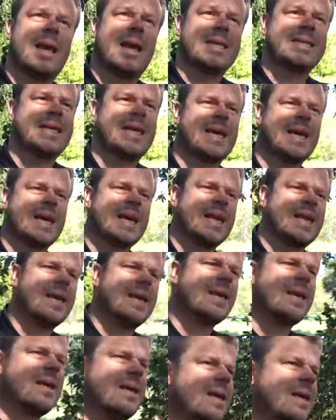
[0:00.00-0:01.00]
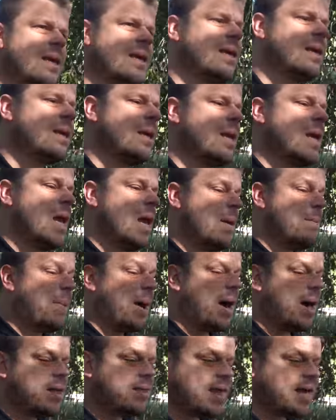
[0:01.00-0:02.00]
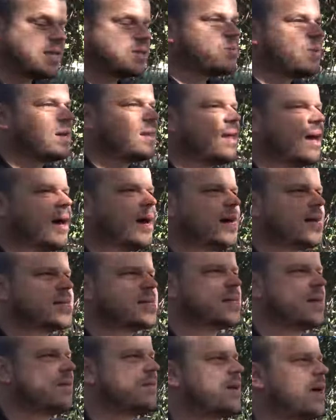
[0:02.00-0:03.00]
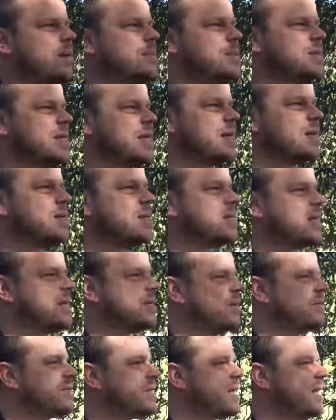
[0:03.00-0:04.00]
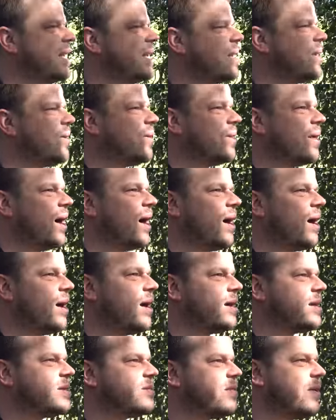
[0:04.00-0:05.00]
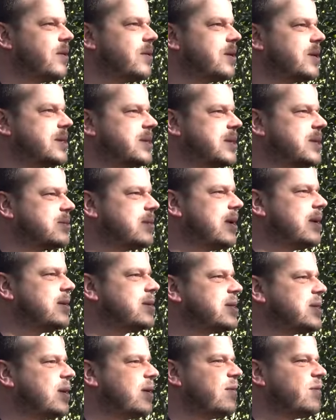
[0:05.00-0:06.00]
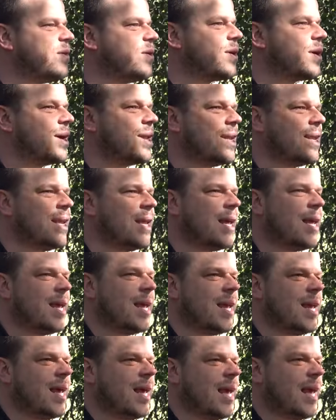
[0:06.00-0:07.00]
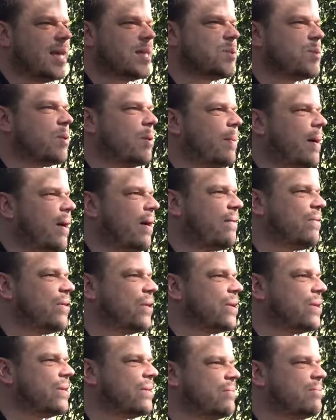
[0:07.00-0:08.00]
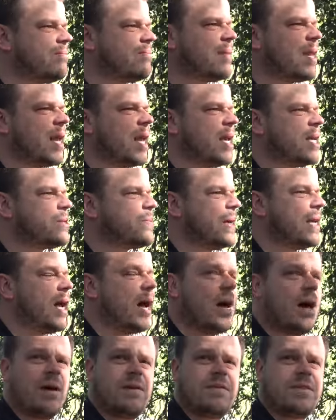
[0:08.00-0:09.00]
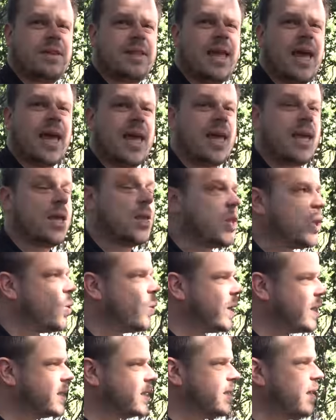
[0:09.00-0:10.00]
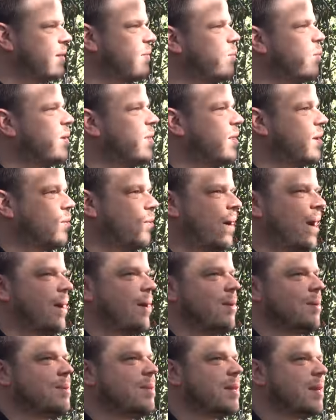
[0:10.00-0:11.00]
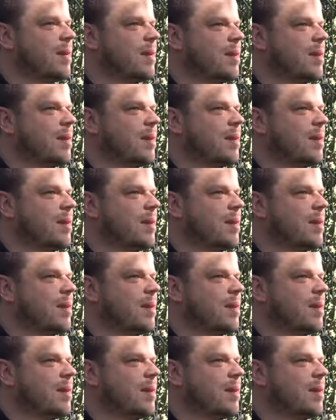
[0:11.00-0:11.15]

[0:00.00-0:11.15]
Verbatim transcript: Exactly. But that's where the art stuff comes in because he's obviously got the arts focus as well. So if you can, it's all about if you can spend half the day doing stuff with the ground,